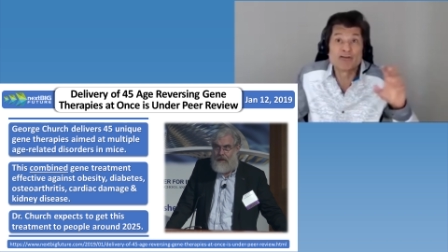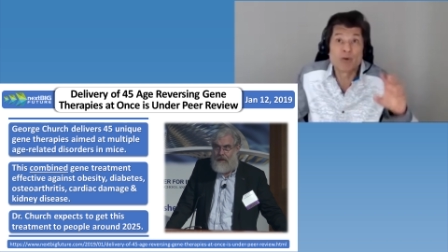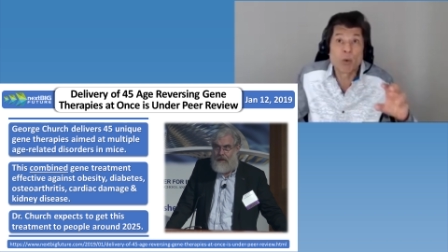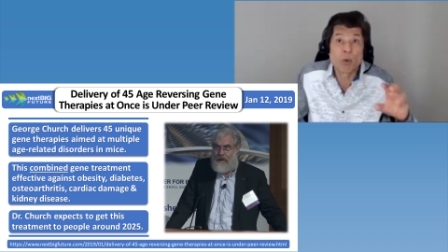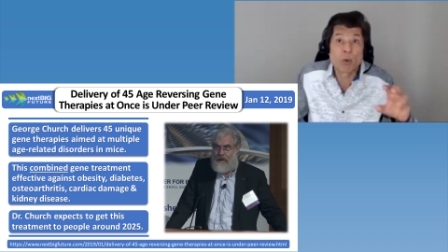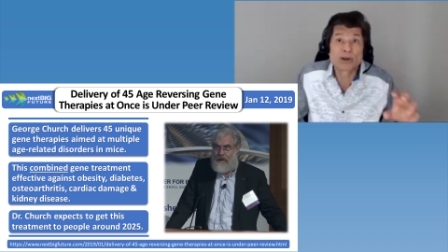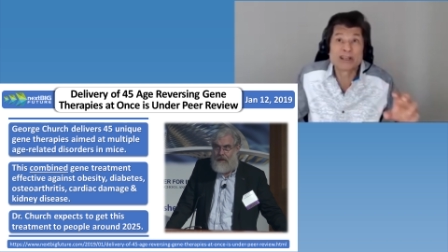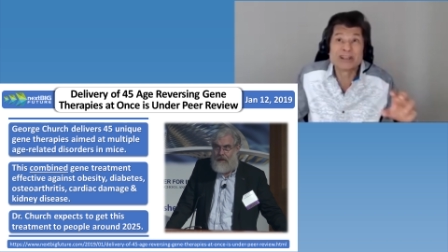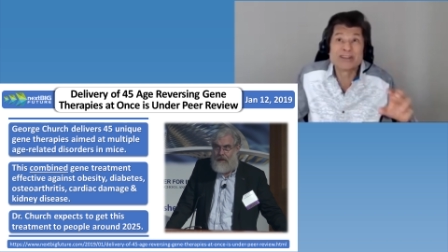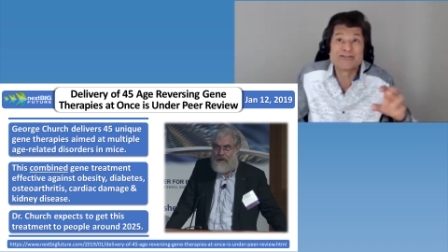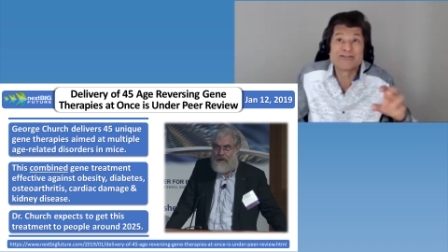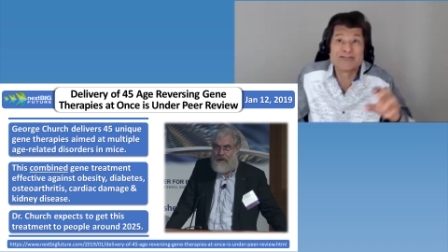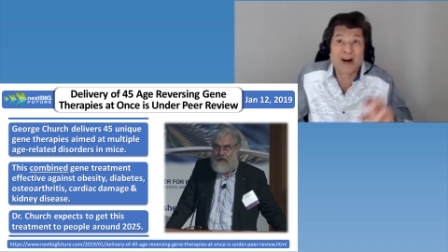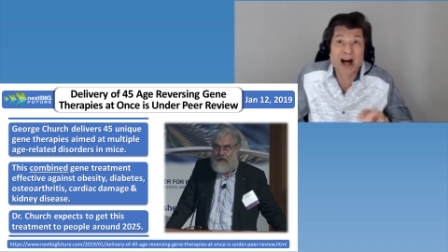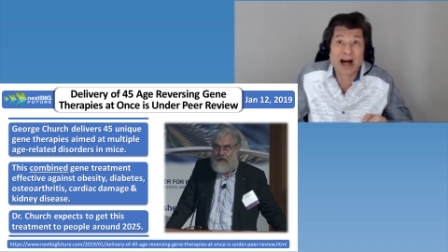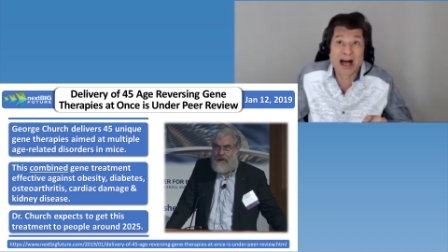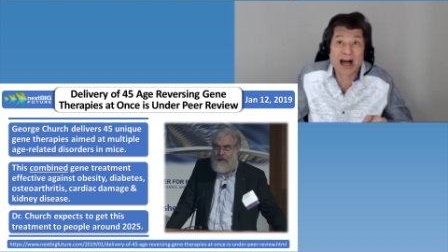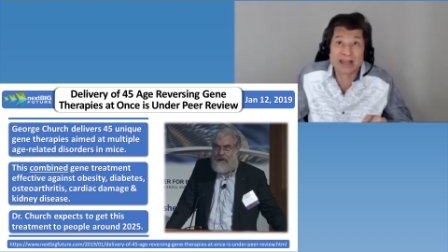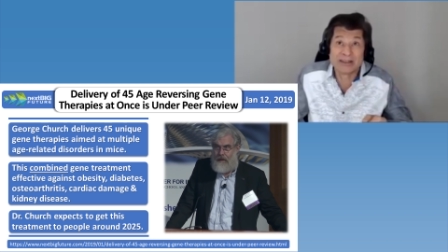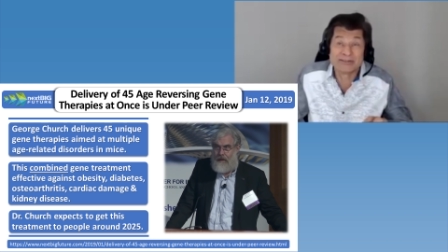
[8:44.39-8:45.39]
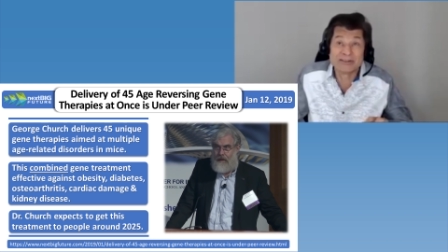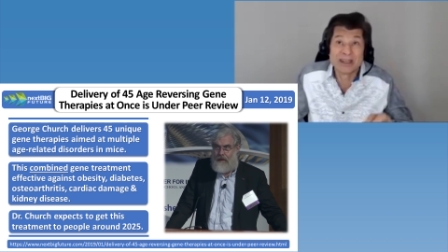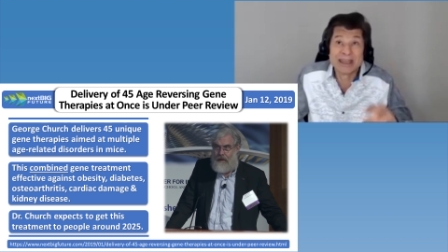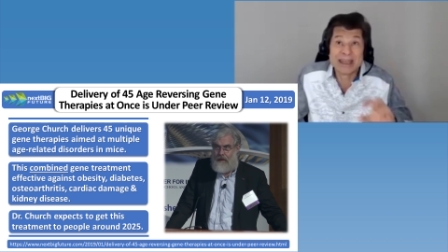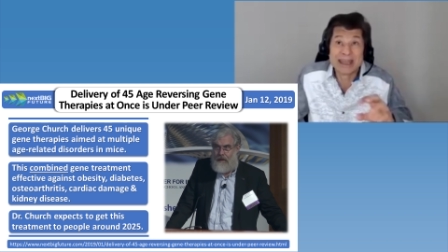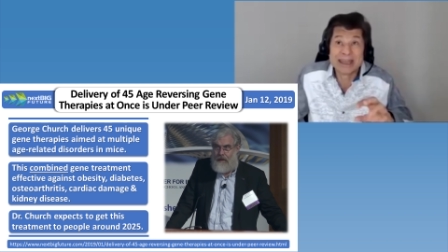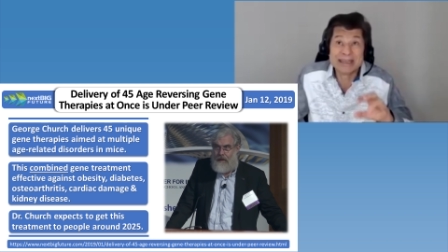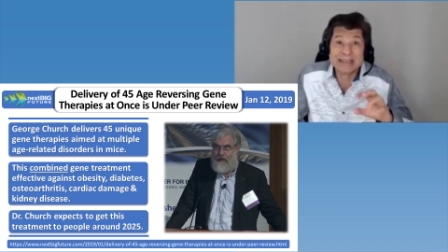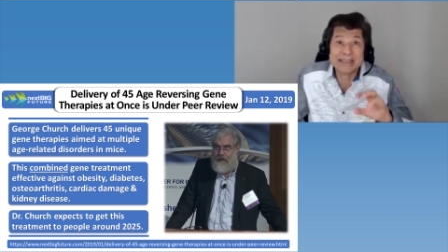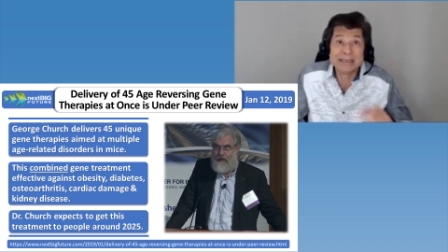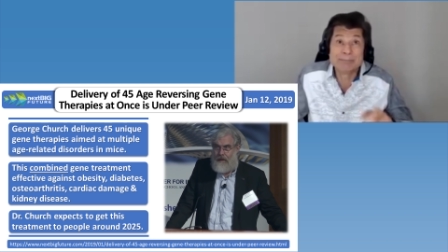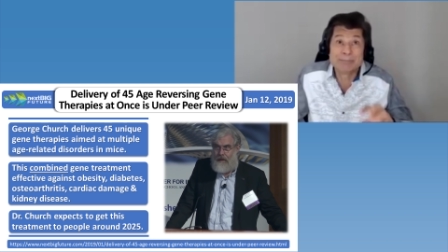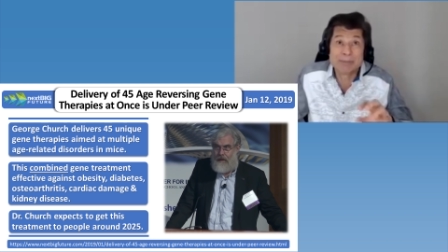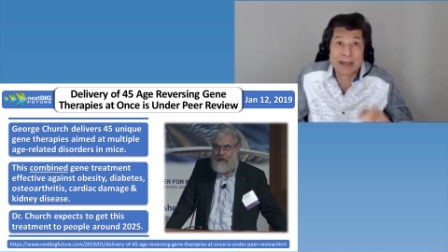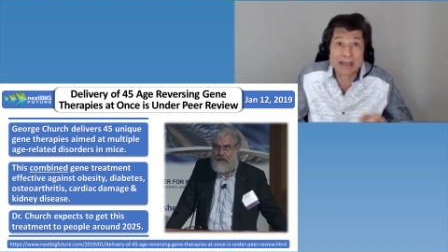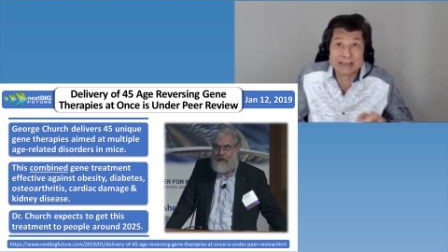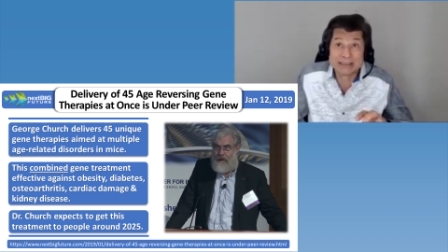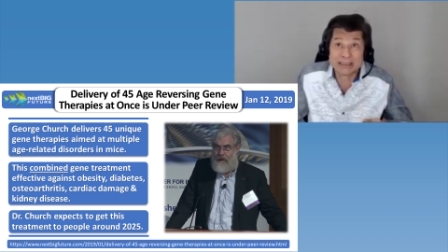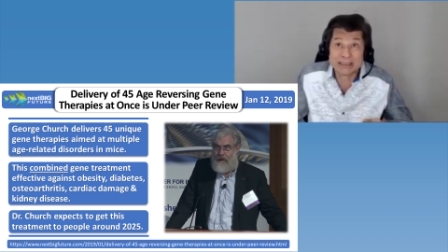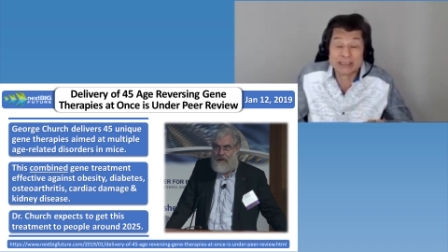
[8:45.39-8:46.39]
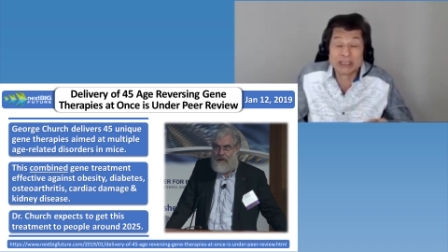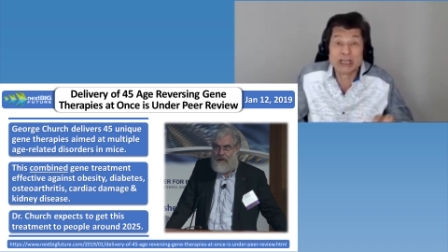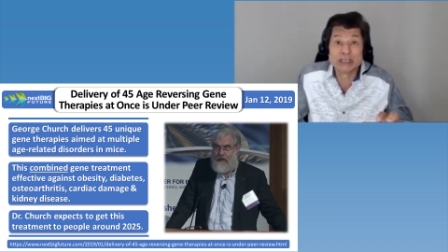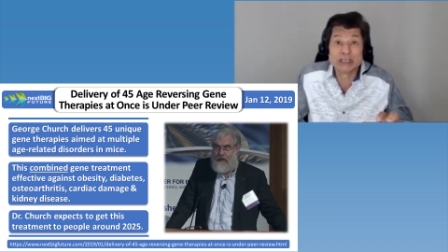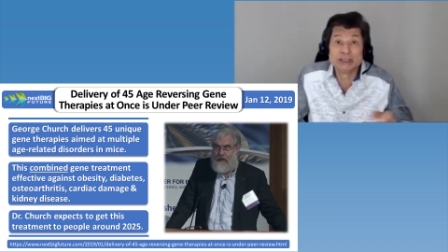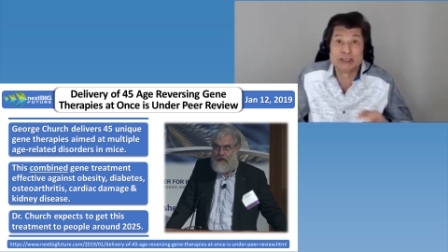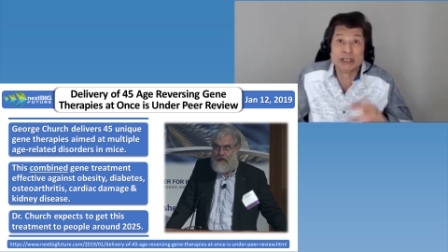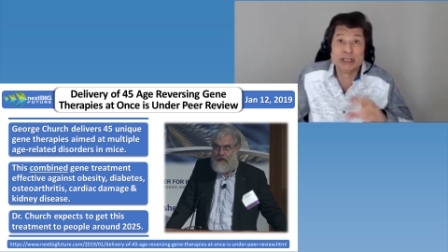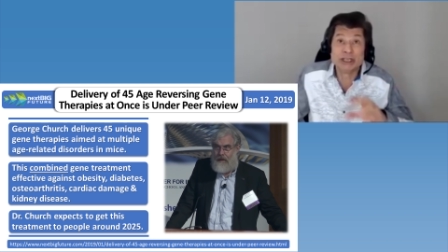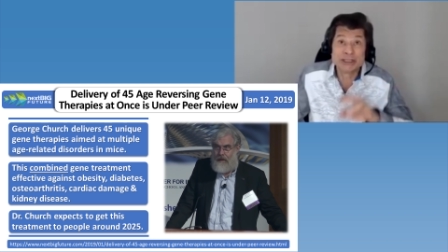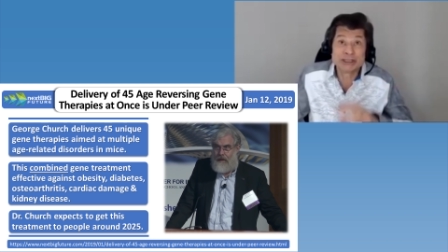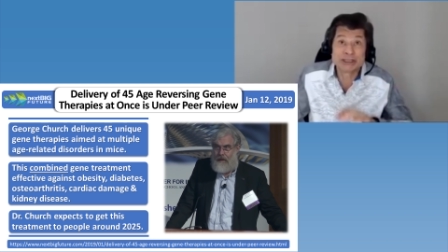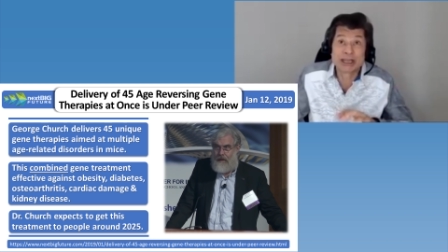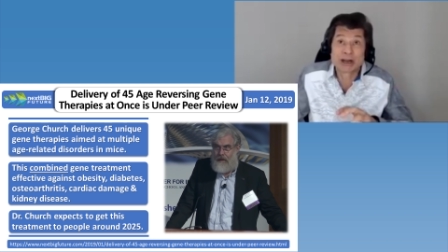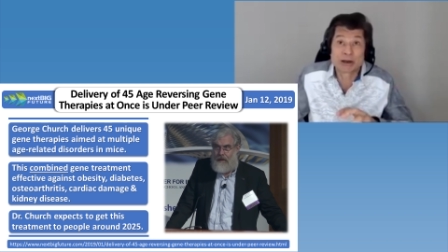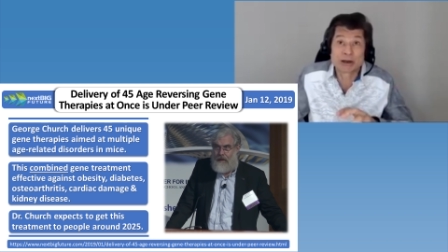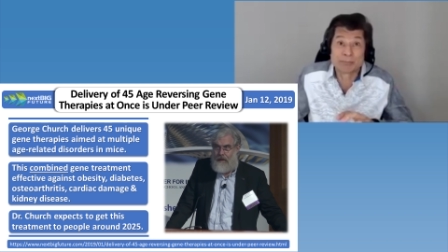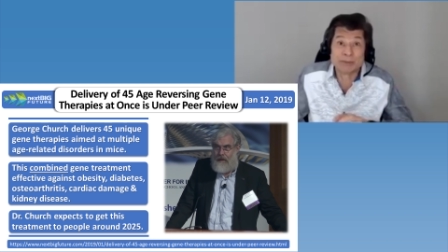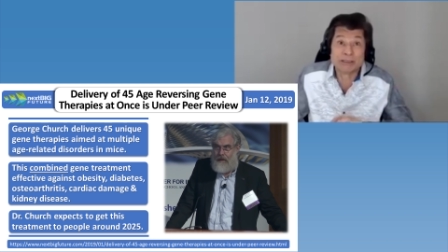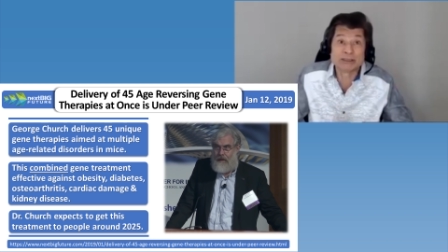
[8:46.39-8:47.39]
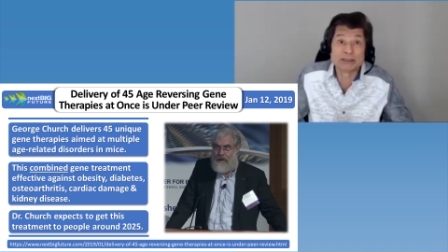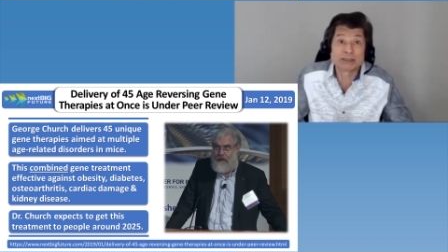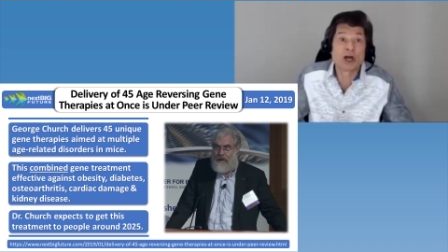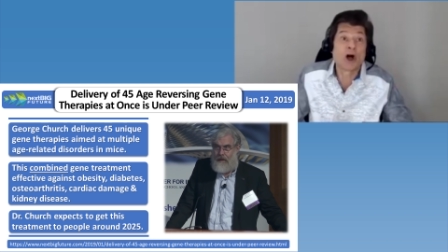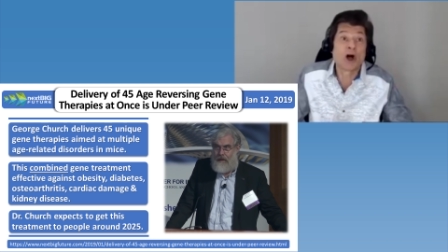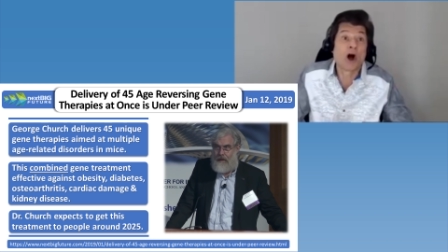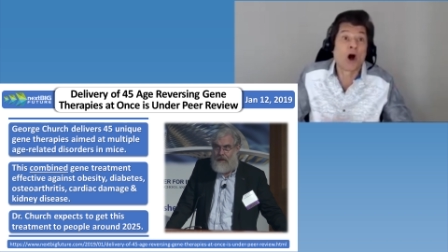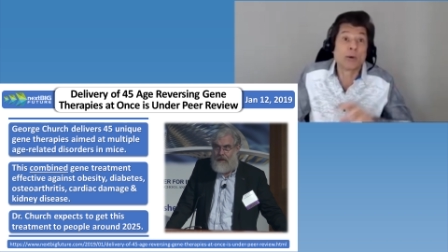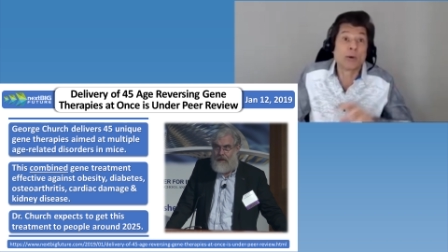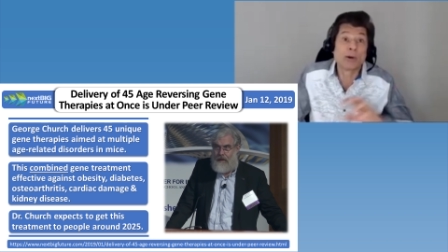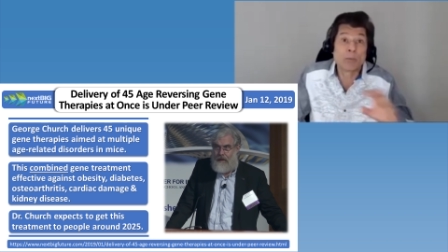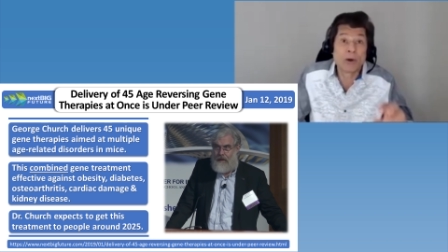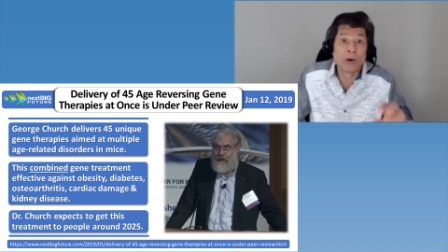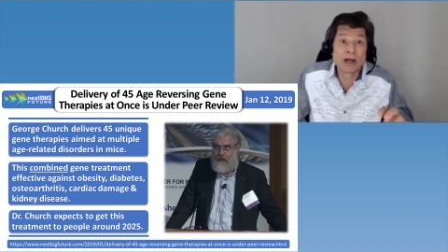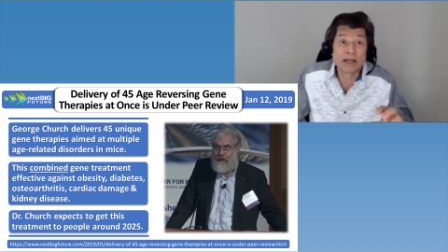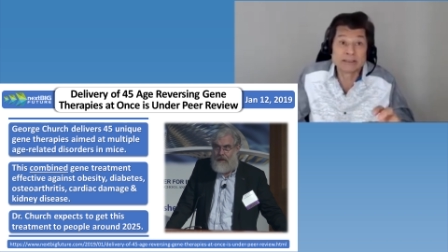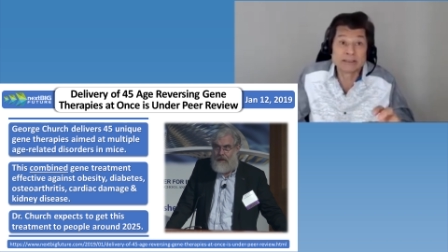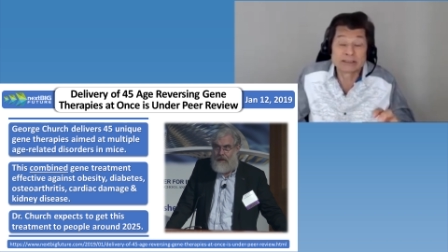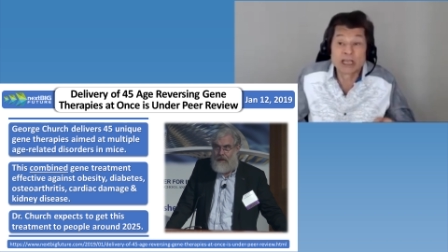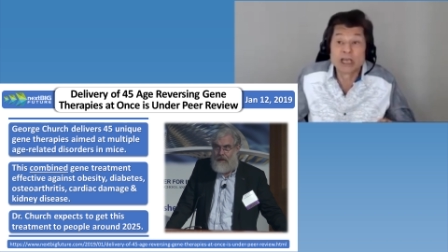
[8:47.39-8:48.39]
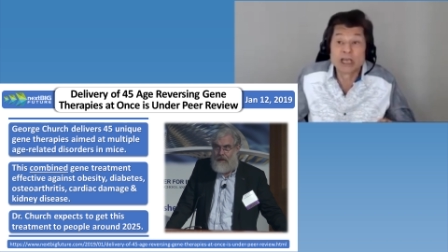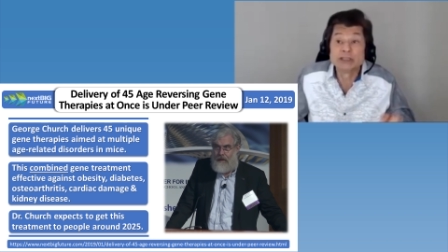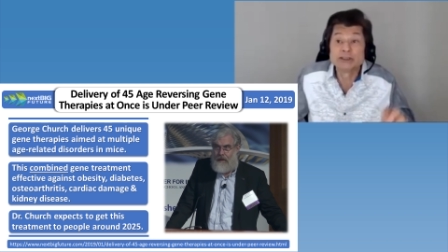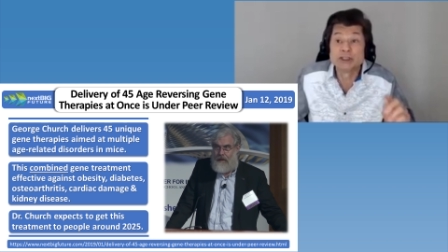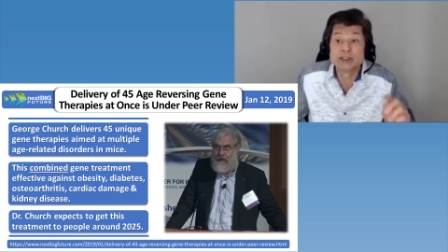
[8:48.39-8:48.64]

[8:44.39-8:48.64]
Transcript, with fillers: 45 independent gene therapies all at once